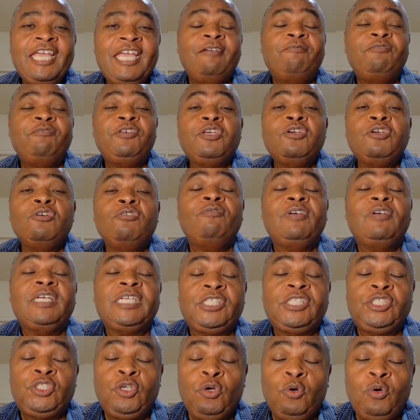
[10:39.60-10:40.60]
If you've
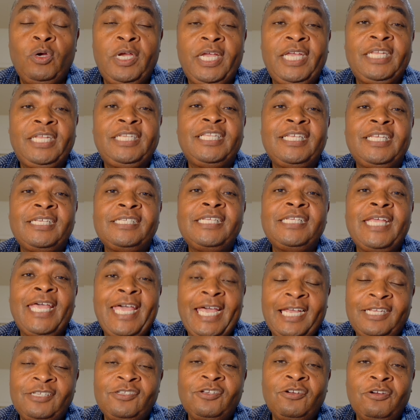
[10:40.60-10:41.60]
enjoyed
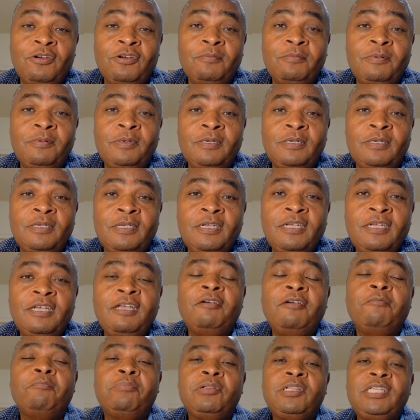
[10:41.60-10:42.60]
this excerpt,
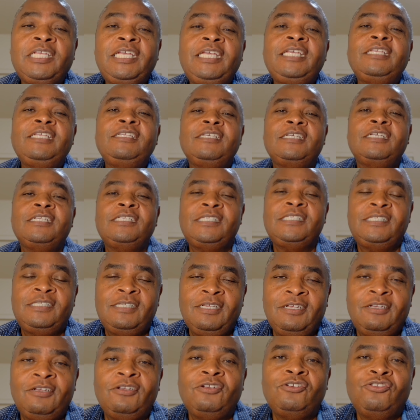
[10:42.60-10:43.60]
please
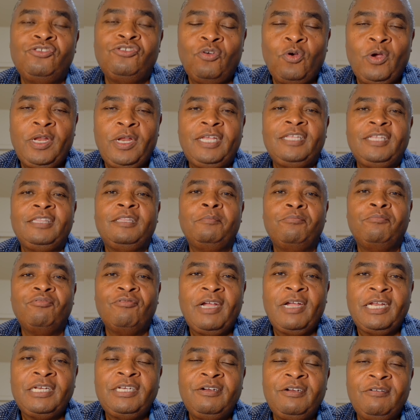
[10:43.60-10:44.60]
consider joining the
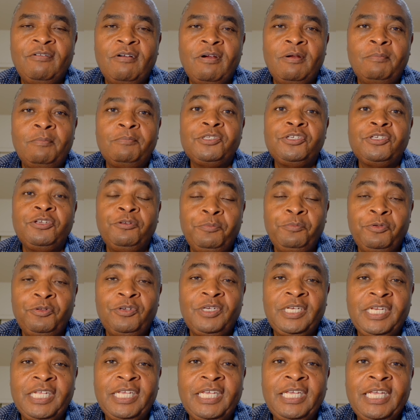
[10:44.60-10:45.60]
Breadcrumbs
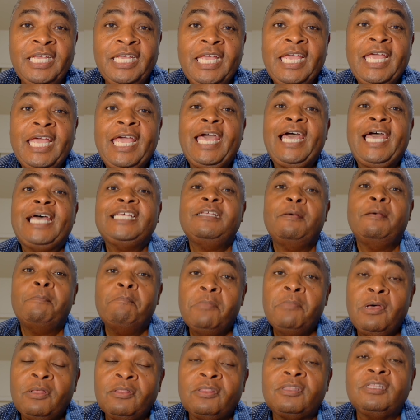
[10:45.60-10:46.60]
community as
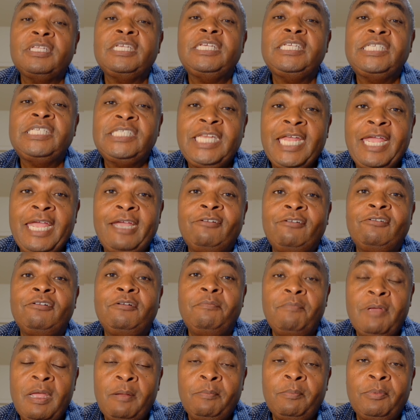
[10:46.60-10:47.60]
a monthly
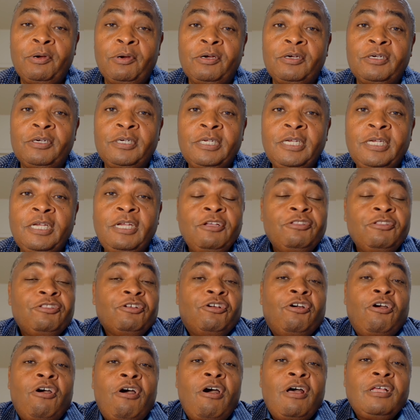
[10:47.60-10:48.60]
standard member.
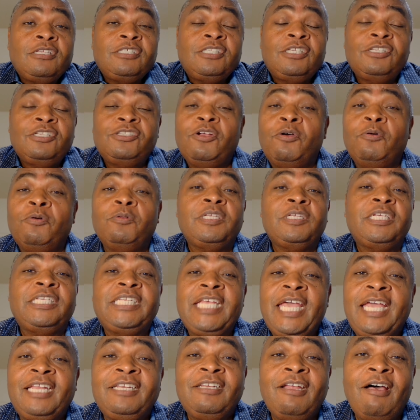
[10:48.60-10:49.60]
The cost is
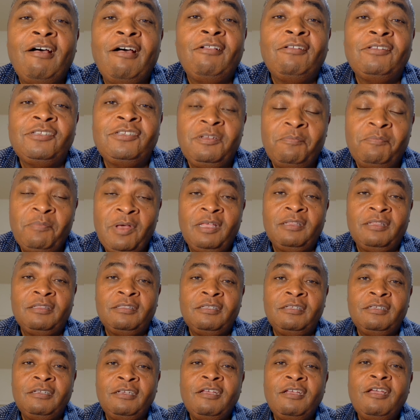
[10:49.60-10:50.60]
only $10 a
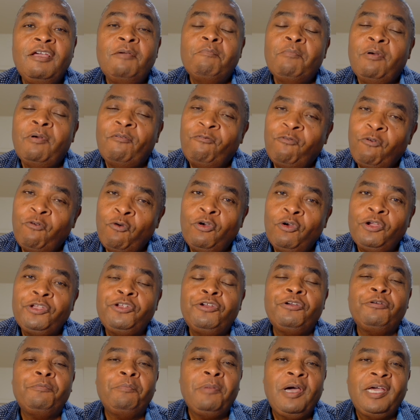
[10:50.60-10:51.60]
month, but
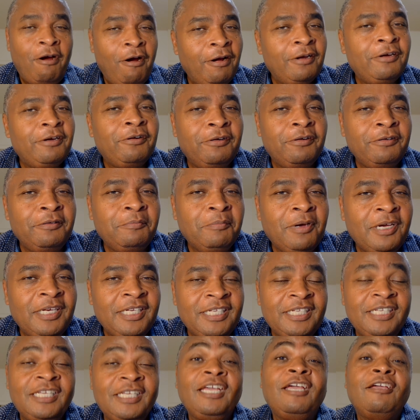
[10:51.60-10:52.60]
for your hard-earned
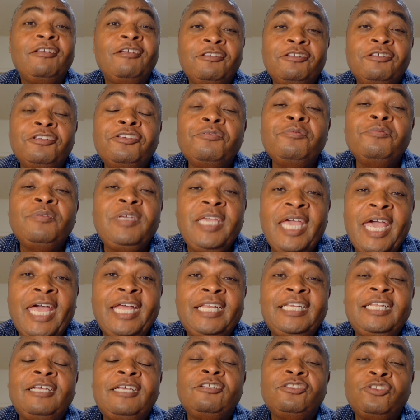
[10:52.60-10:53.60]
money, you
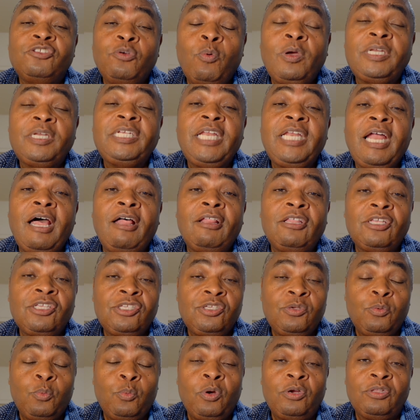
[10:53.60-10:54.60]
get
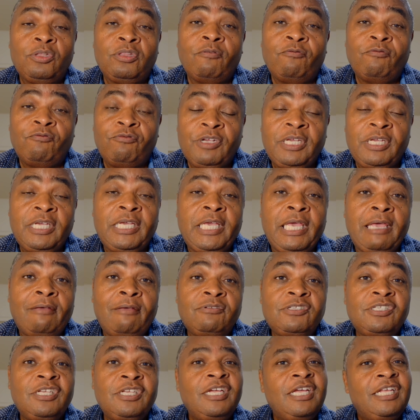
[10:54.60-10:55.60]
$20 worth of free
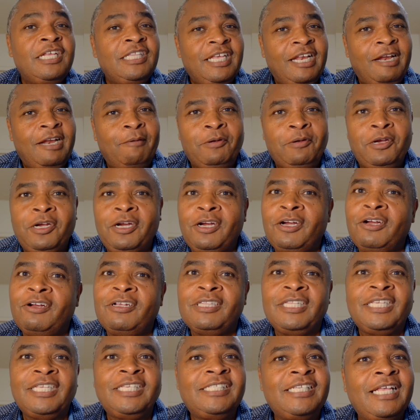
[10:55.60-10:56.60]
gifts that I'm
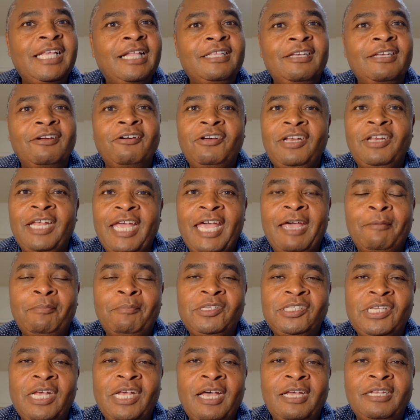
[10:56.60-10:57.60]
currently selling on
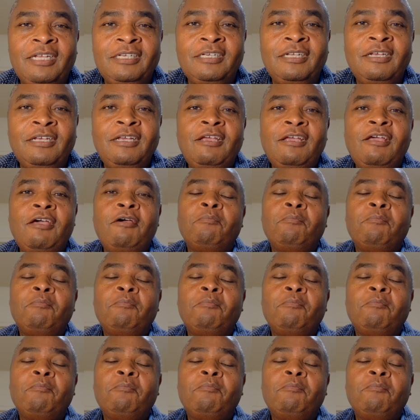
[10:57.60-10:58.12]
Amazon.